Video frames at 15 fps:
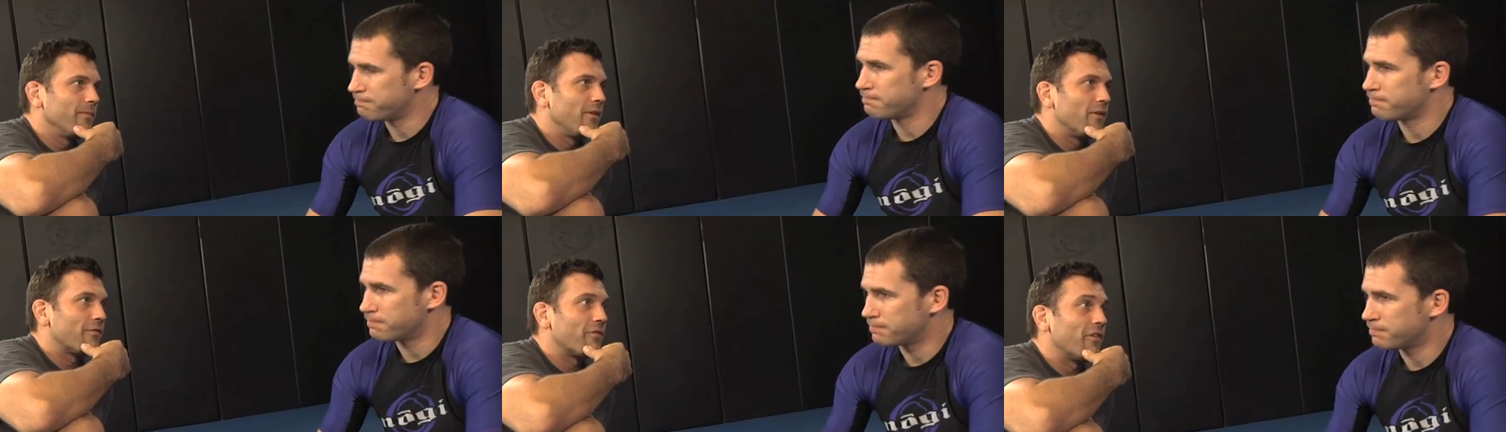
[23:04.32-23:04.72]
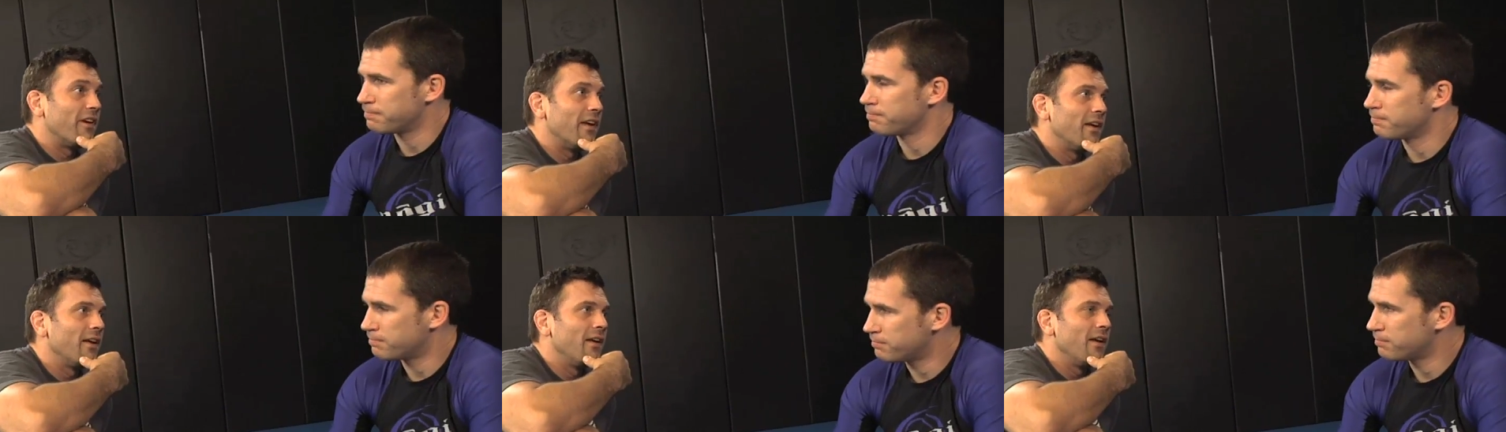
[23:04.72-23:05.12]
Speaker 1: You're
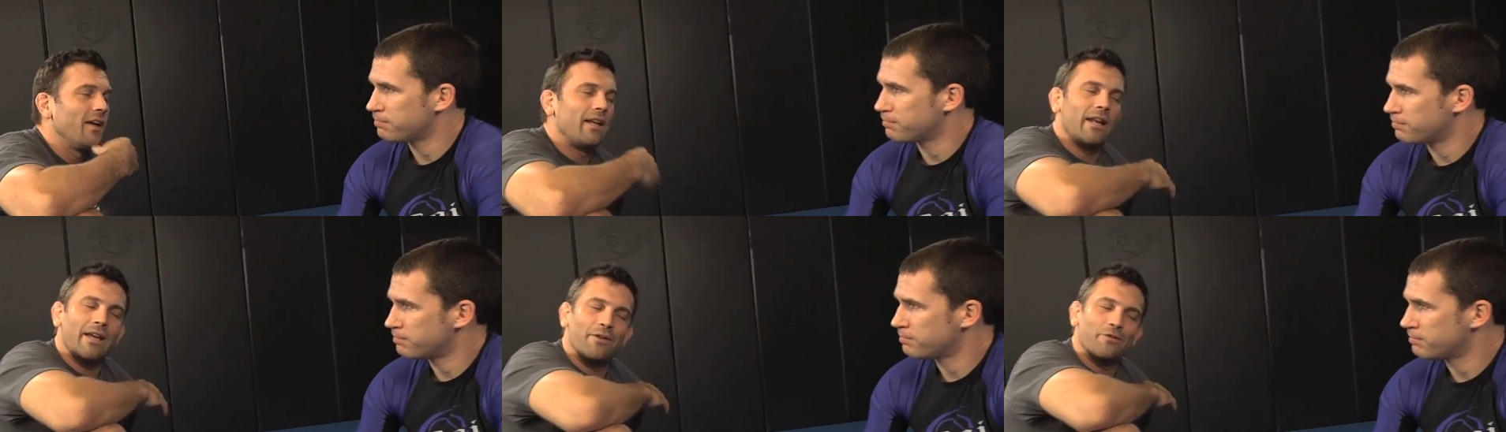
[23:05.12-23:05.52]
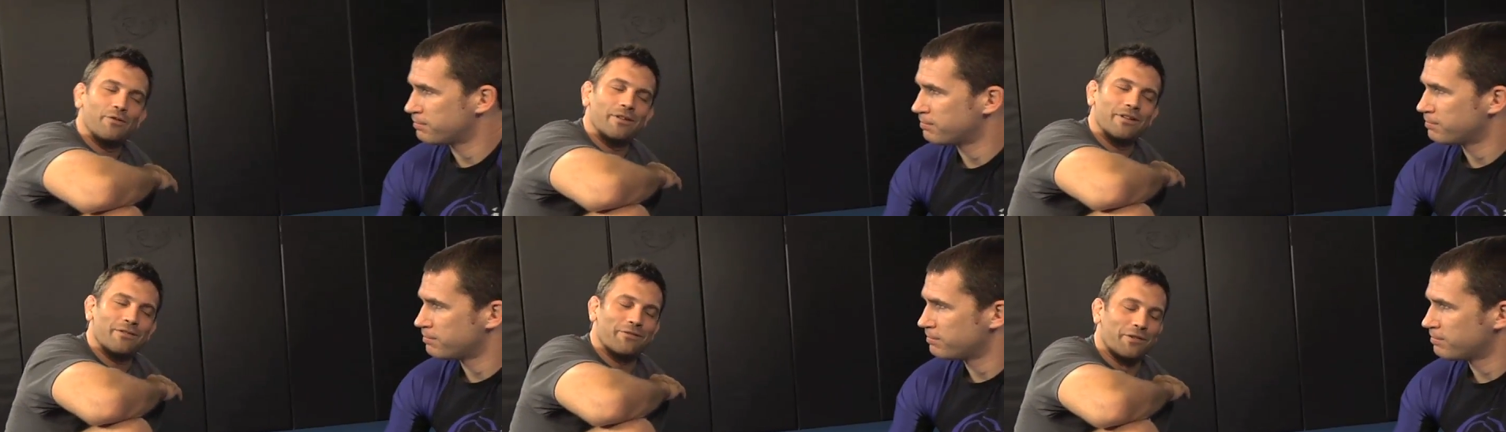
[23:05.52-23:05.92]
free. And I
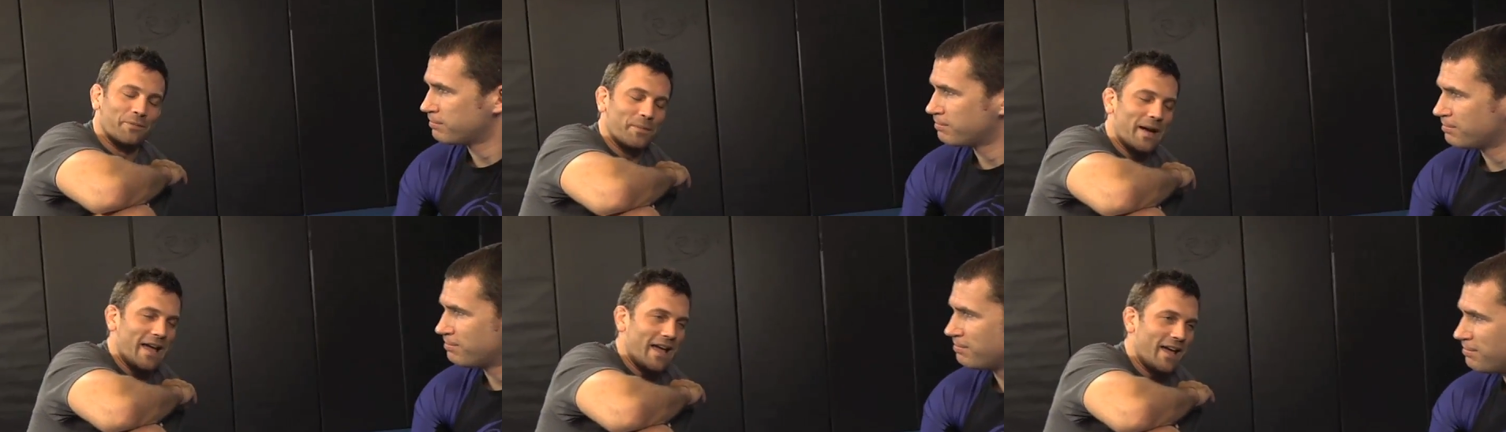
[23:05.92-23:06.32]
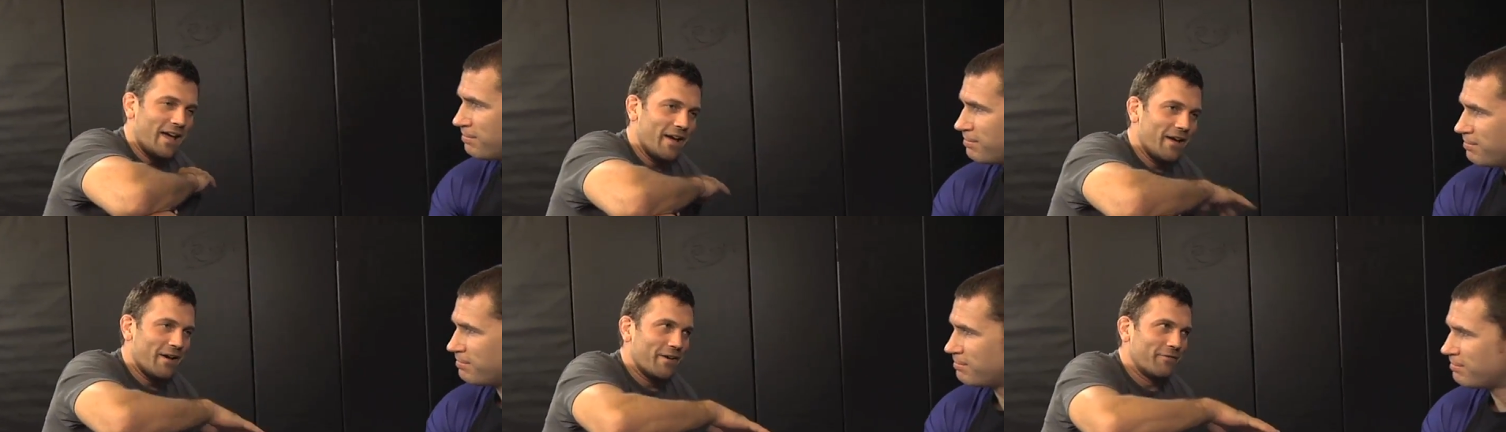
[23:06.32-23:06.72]
use this from
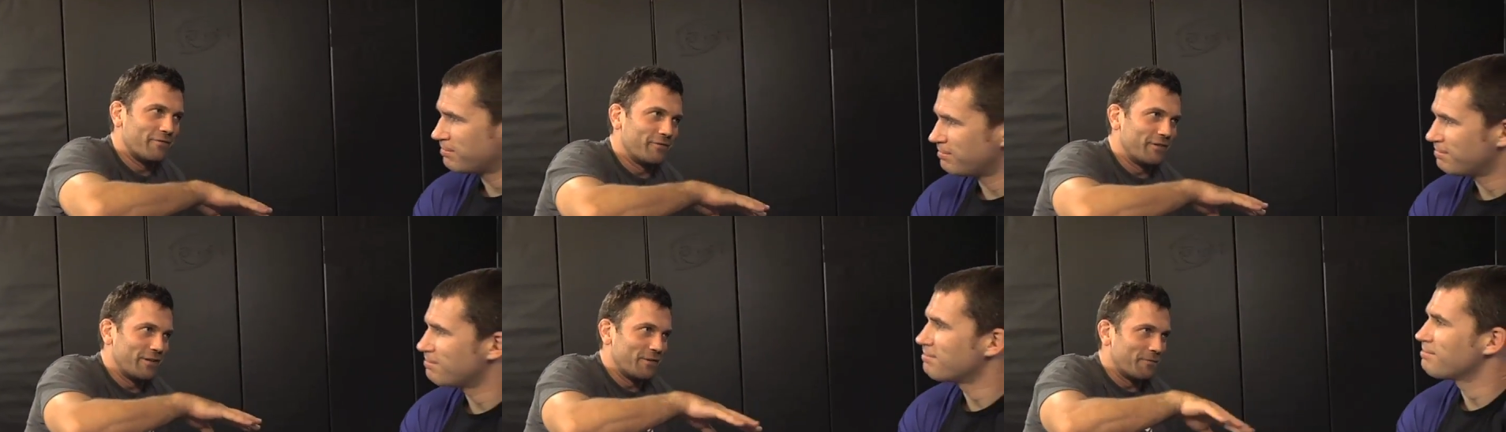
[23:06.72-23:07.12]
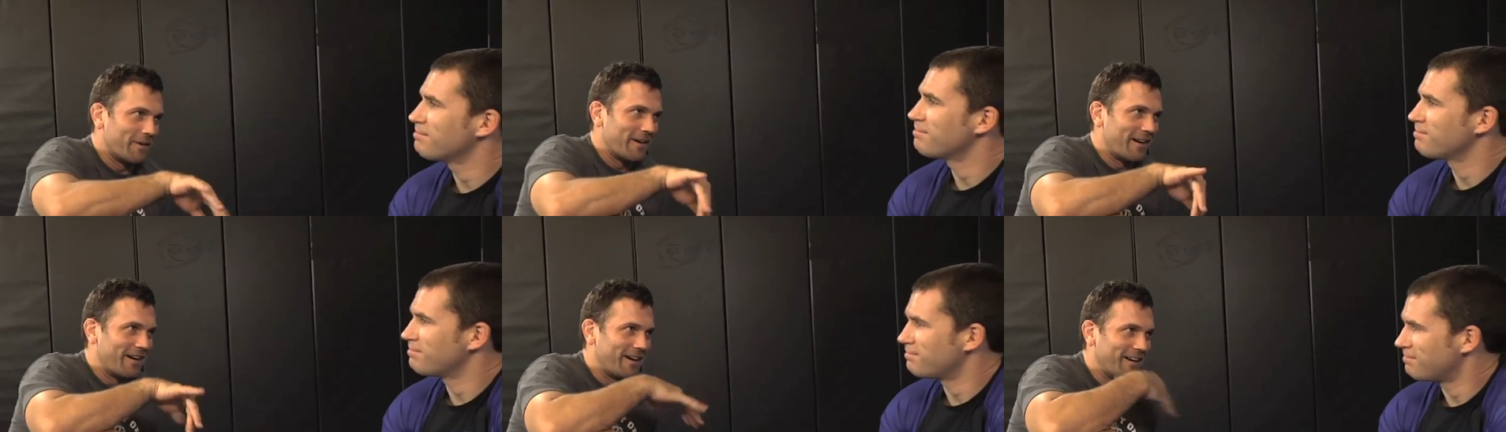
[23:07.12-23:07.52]

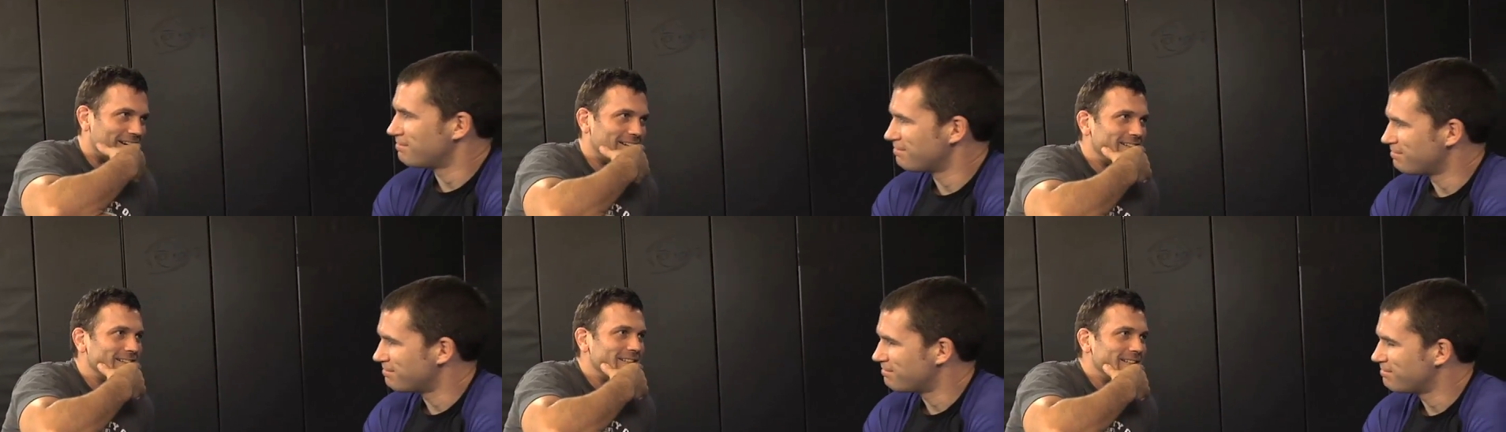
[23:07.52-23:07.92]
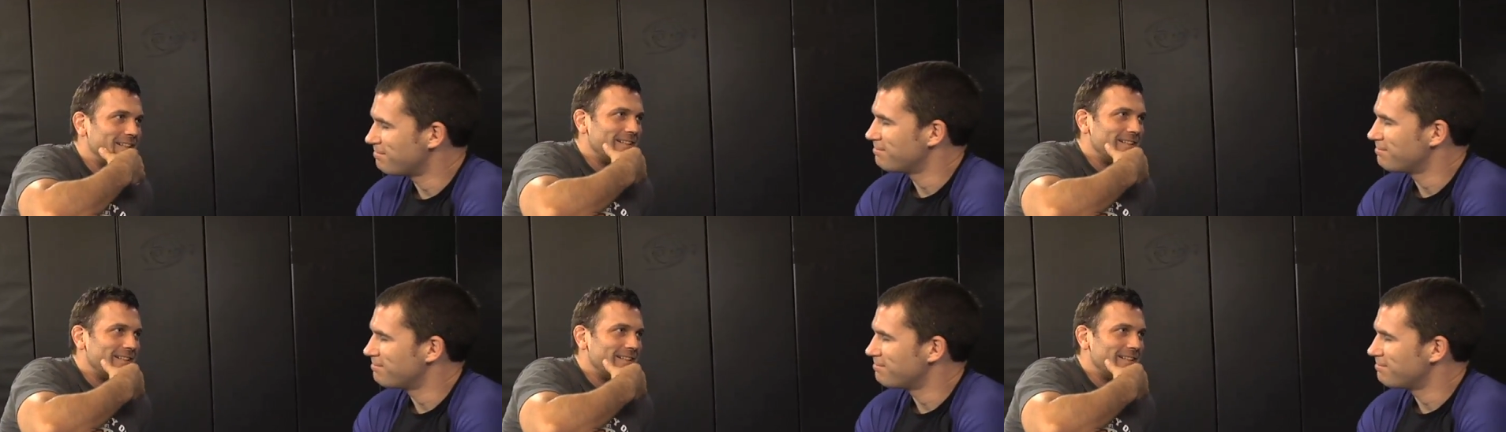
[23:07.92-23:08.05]
everywhere. Mm.